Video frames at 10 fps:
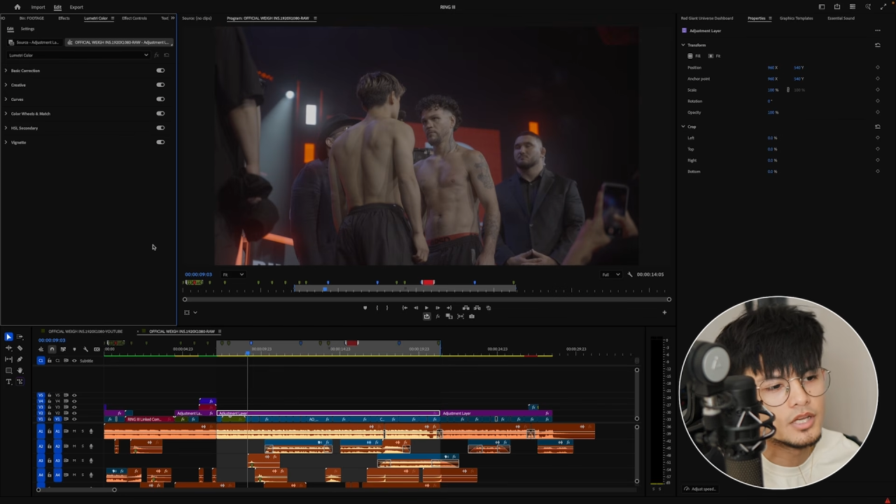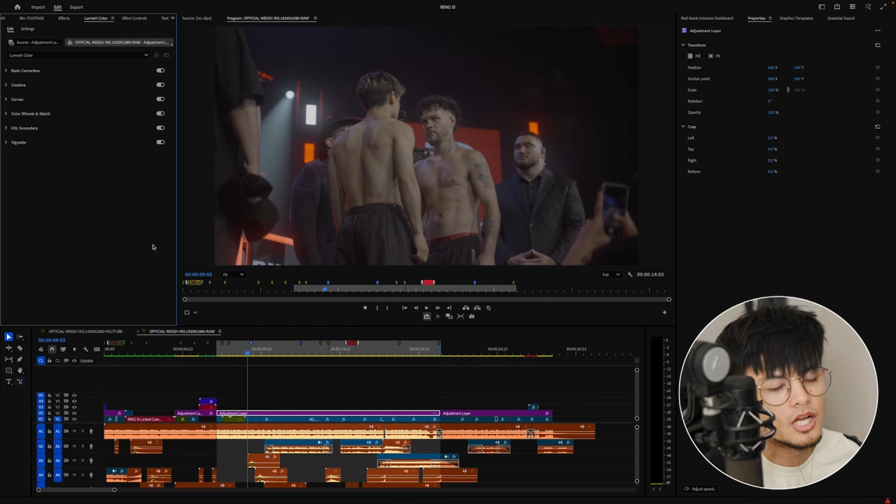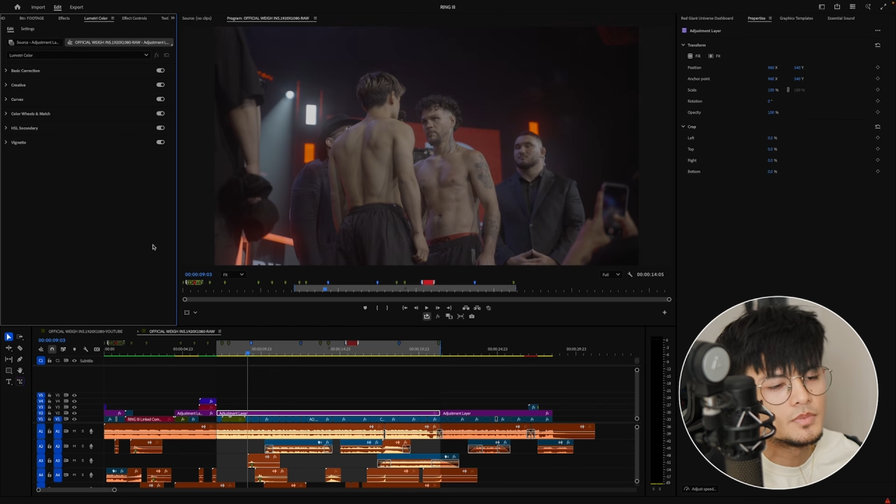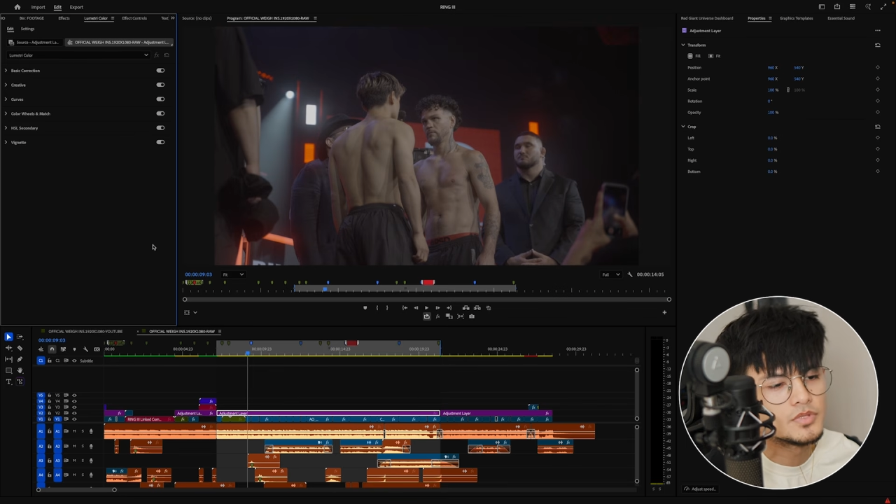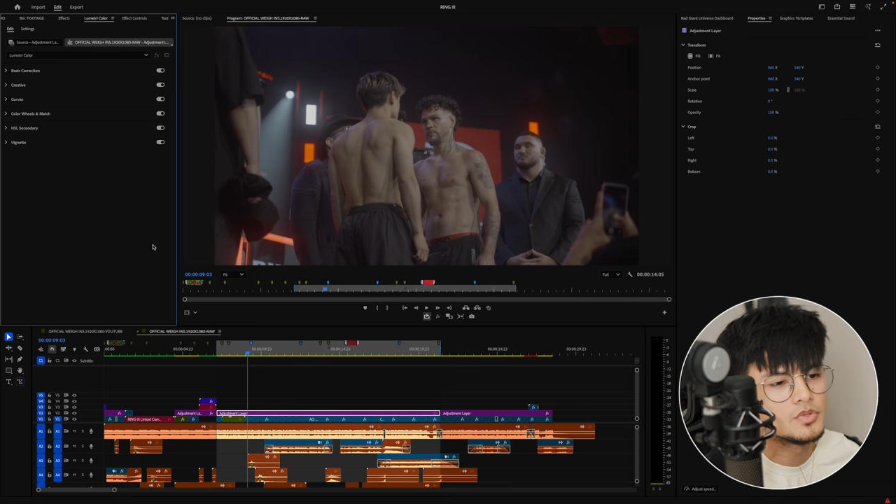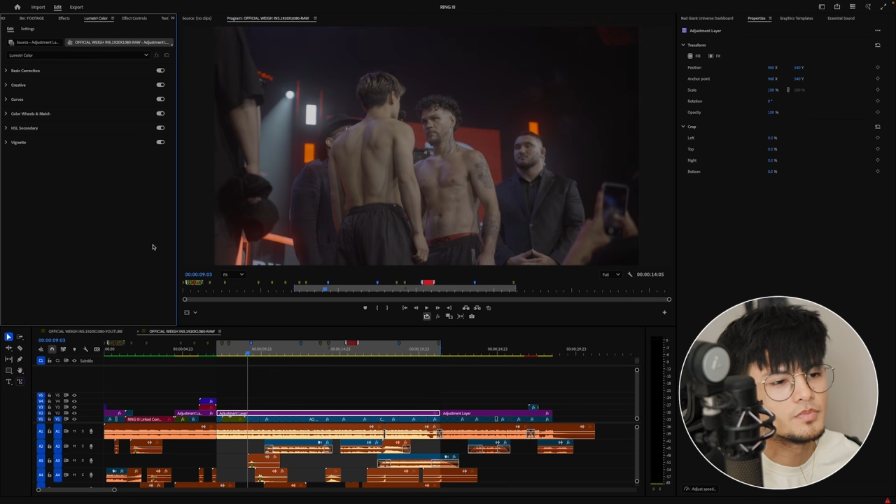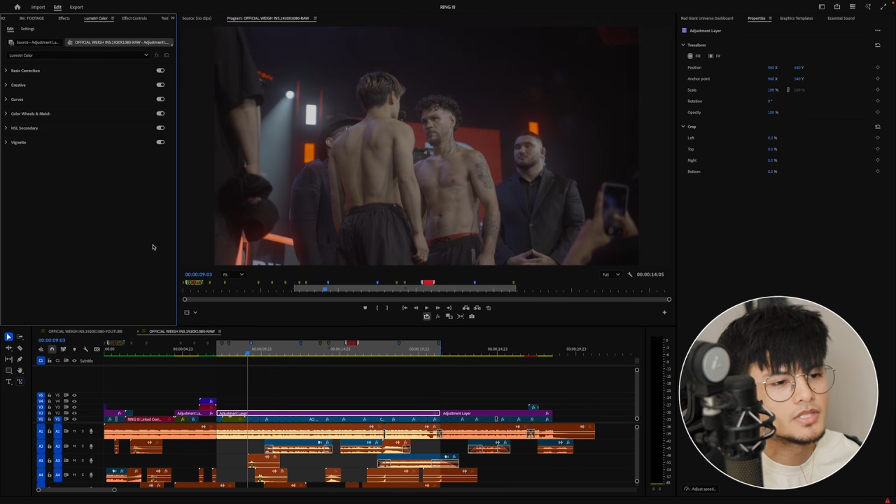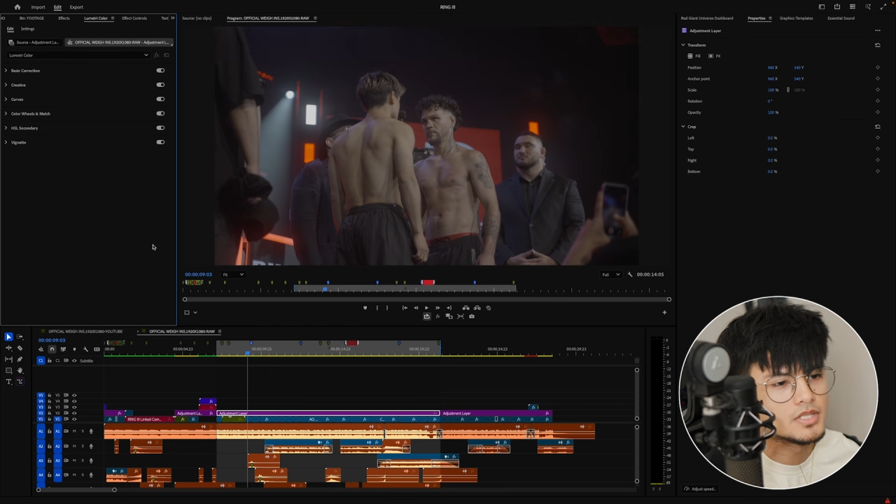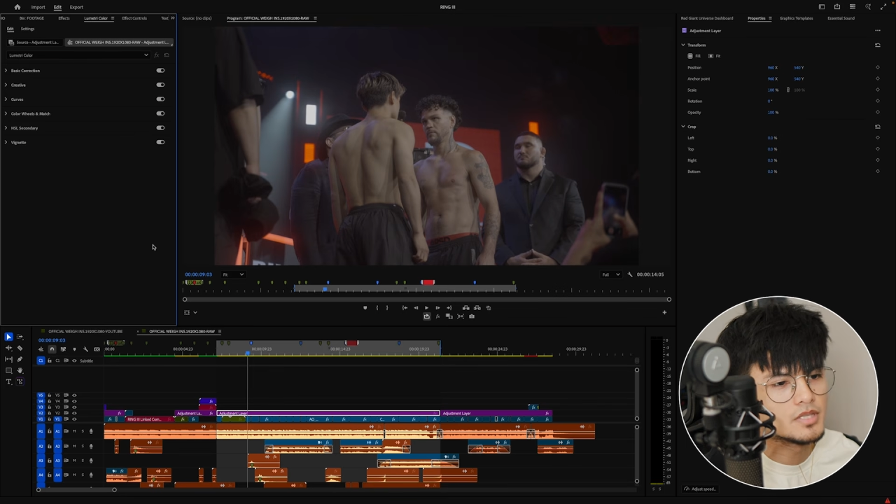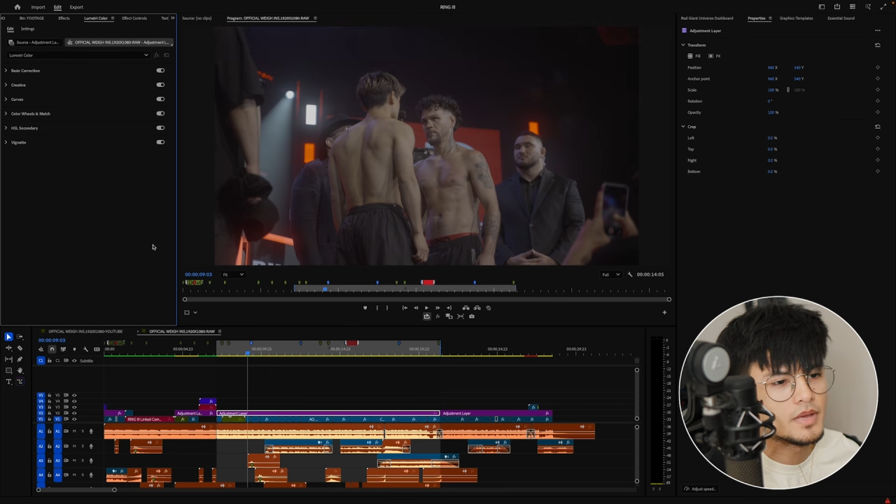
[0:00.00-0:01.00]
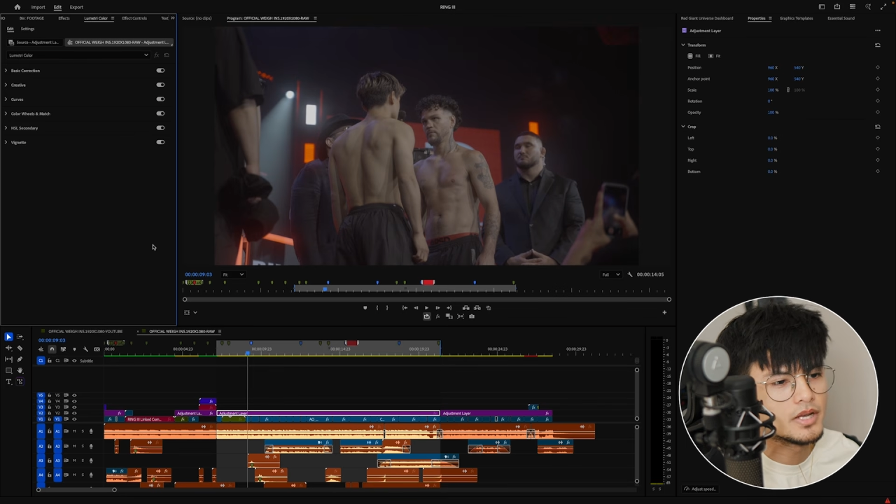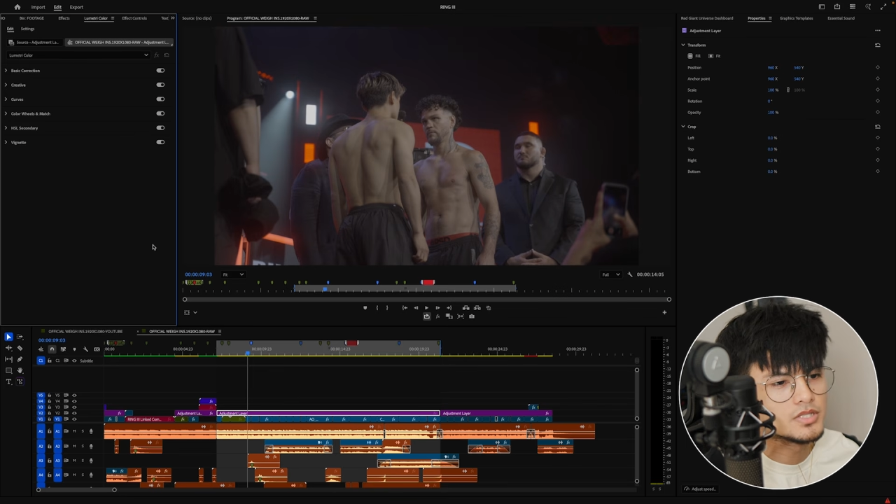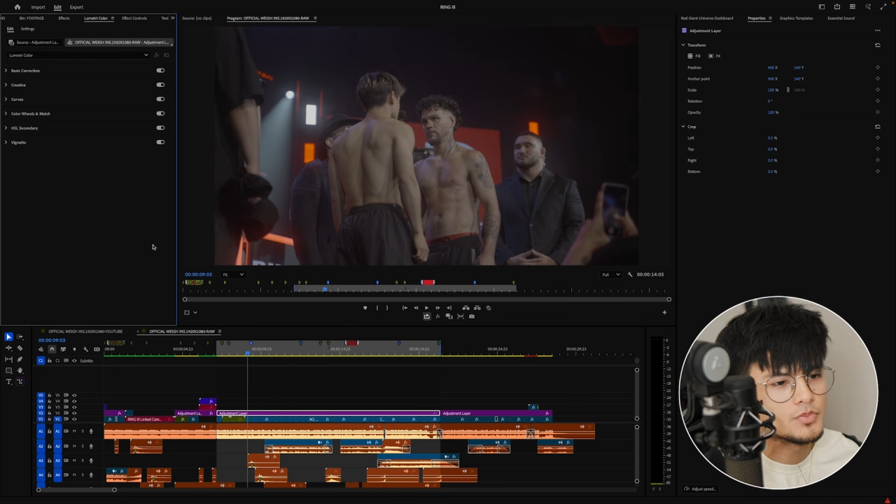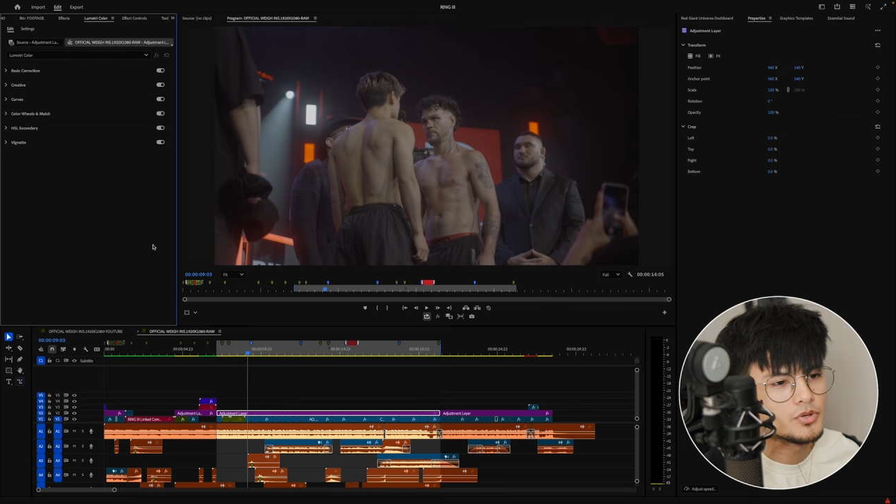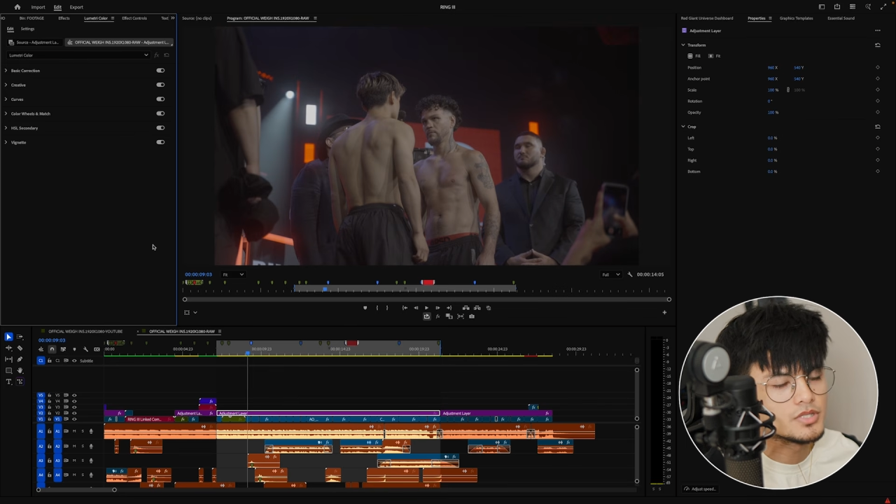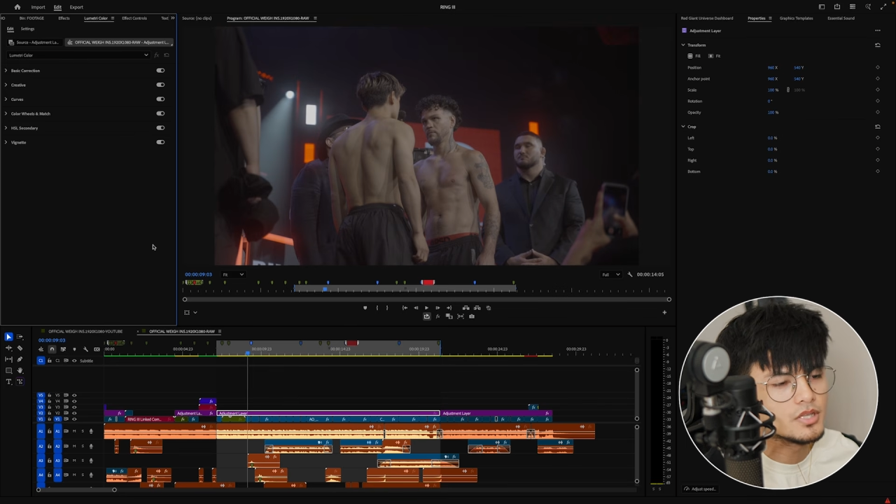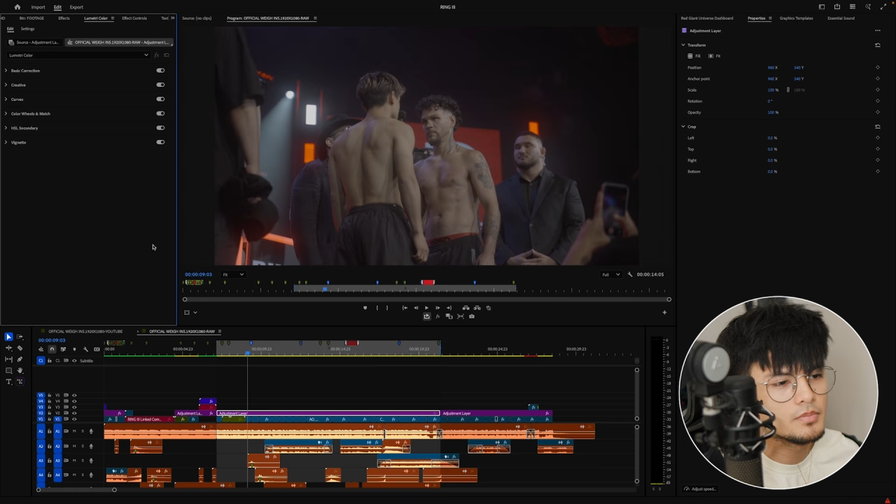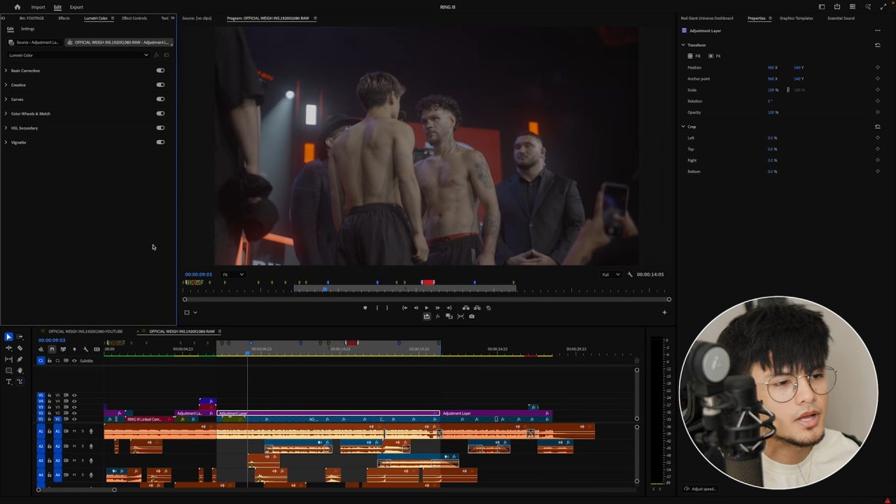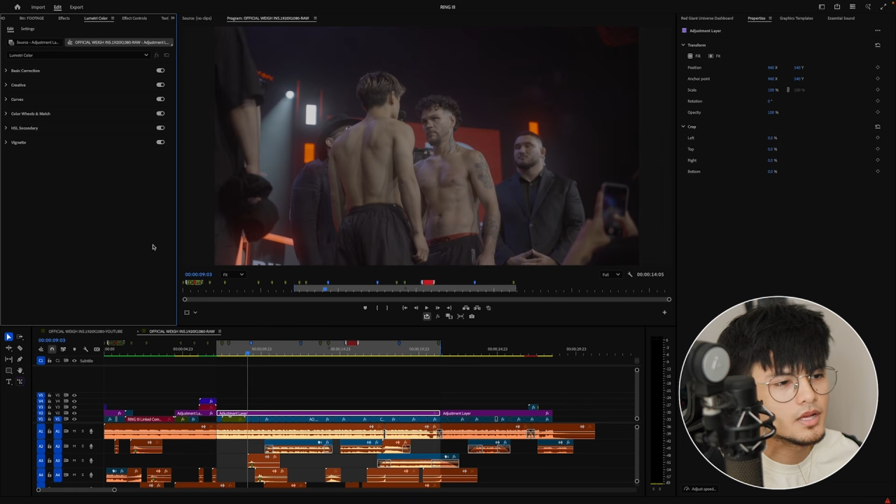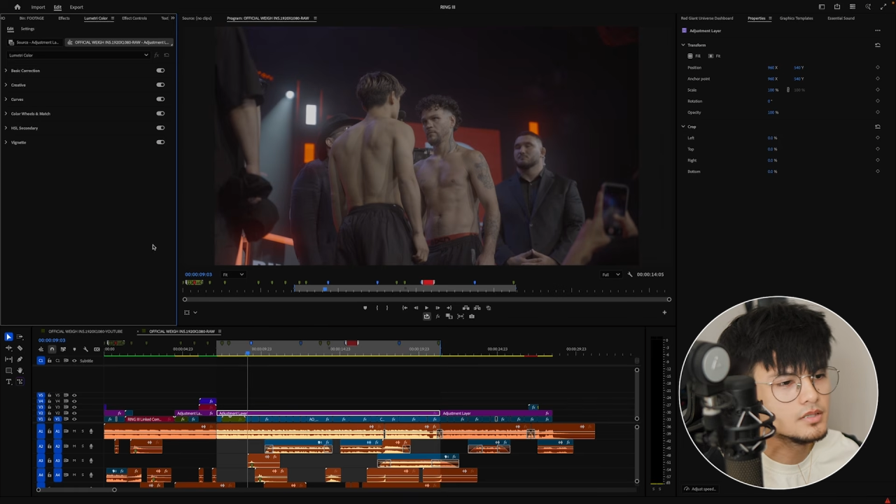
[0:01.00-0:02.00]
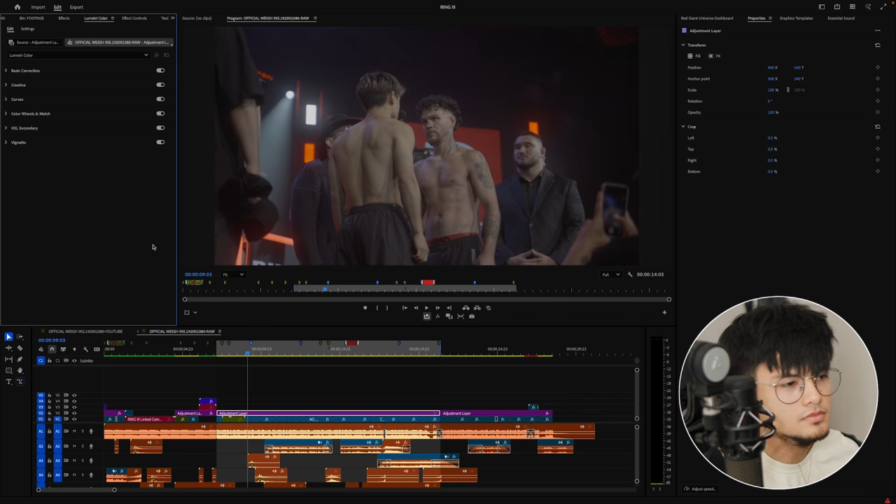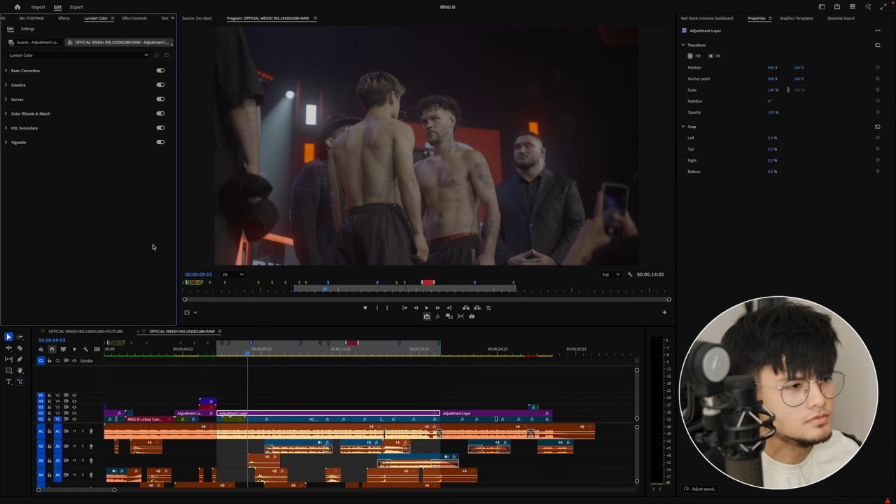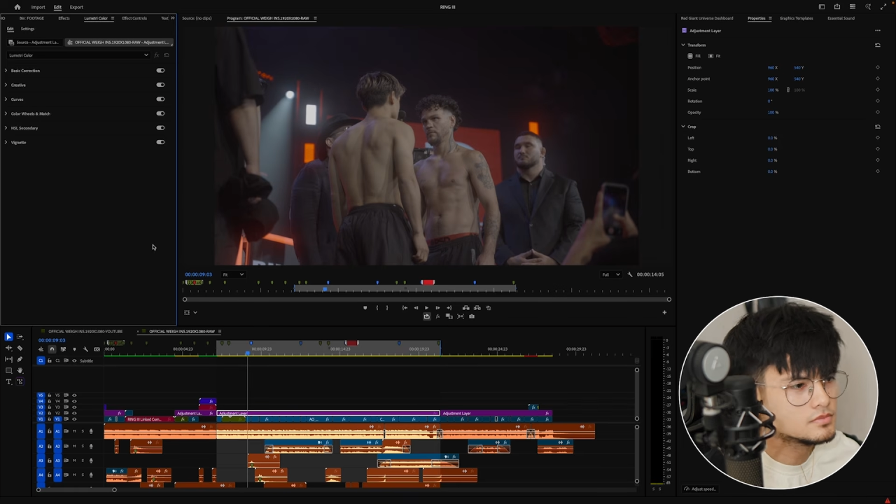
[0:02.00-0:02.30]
that comes with my Cinematic Sports LUT pack.